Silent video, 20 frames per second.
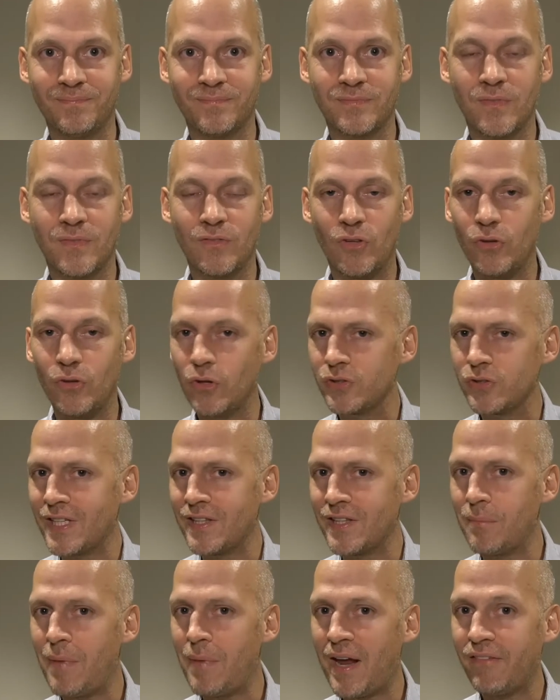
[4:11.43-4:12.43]
So those are the
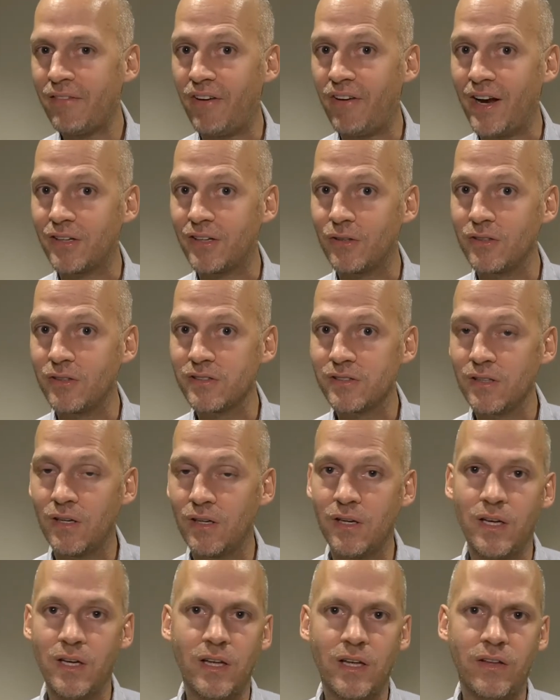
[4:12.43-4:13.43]
main factors.
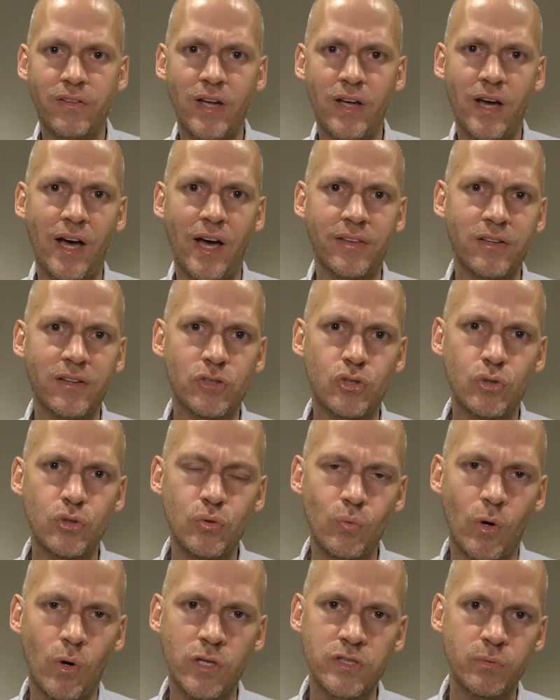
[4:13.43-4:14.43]
There are other two
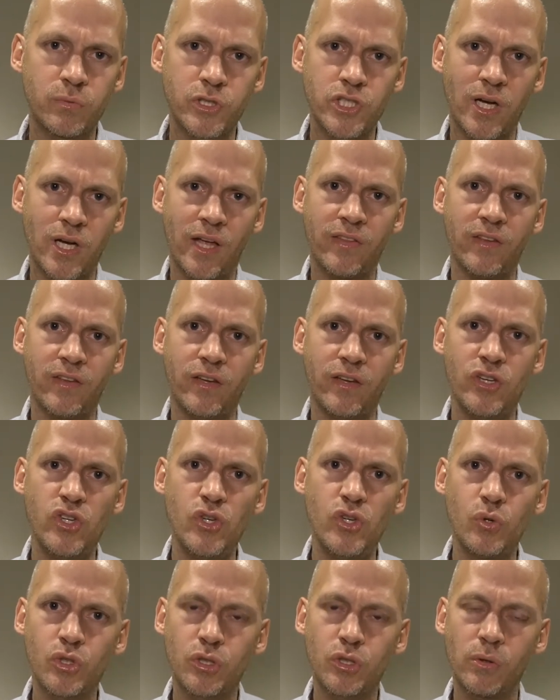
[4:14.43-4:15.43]
ones which are the
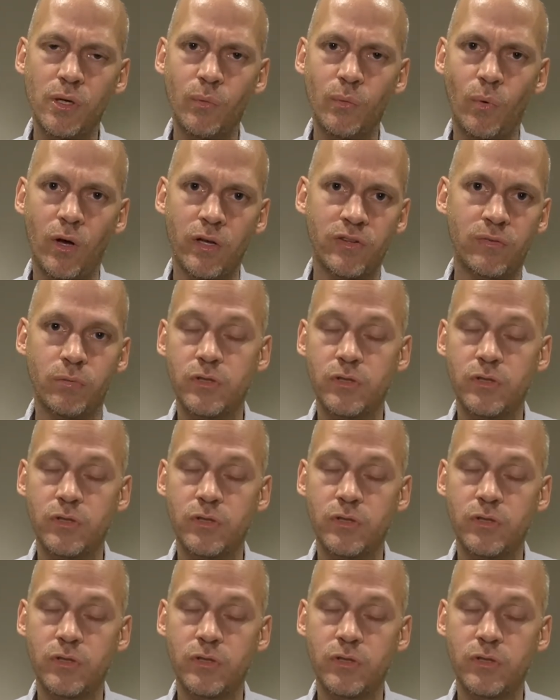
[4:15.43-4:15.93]
neutral ones,